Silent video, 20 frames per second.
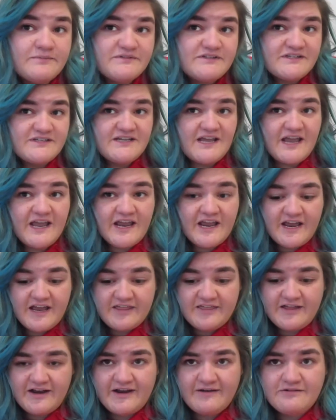Today I
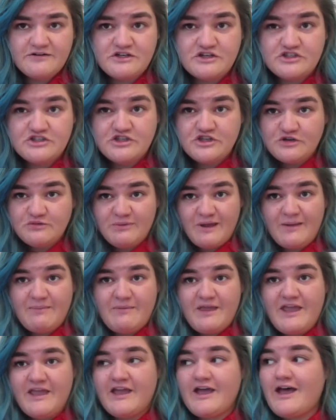thought I would just do my
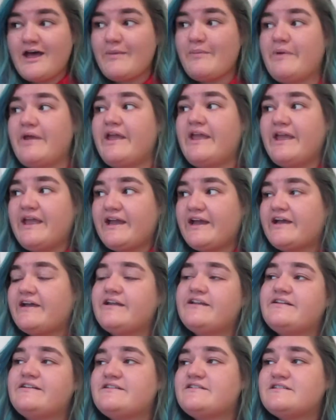makeup
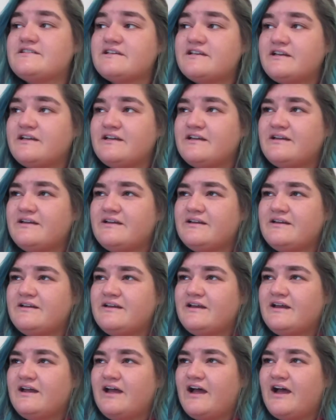and
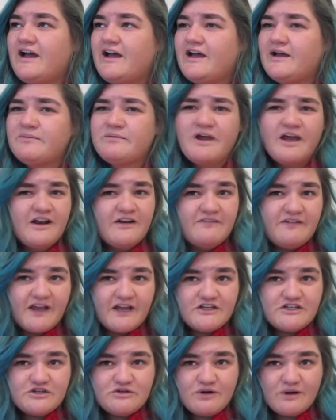kind of
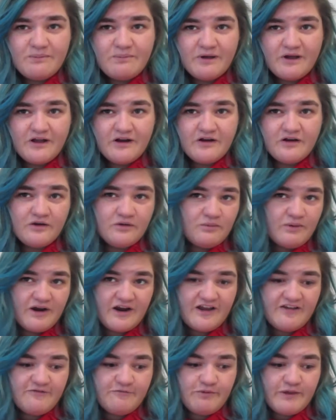catch you up on where
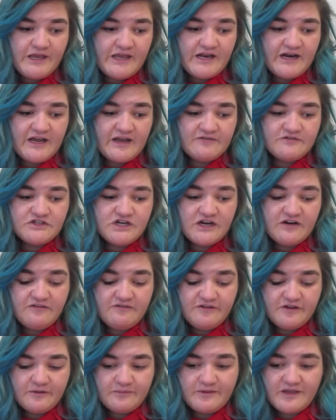I've been. I've tried
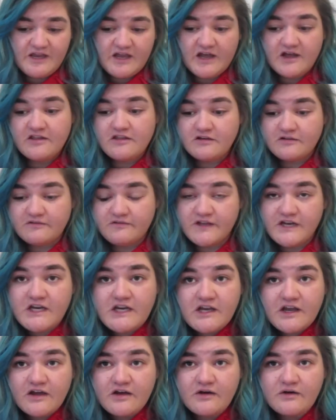filming other
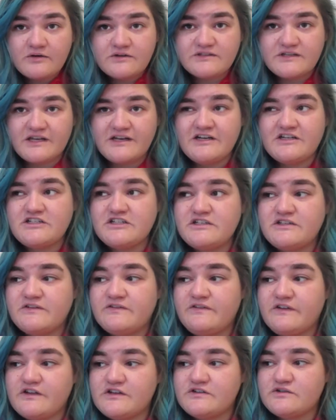videos and it just
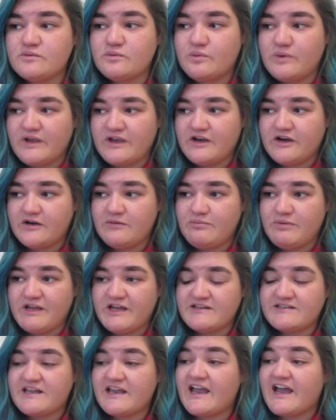feels weird
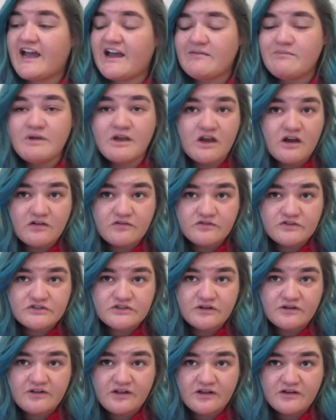because I have been gone for
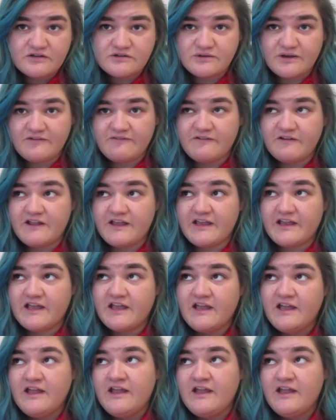so long, so I feel like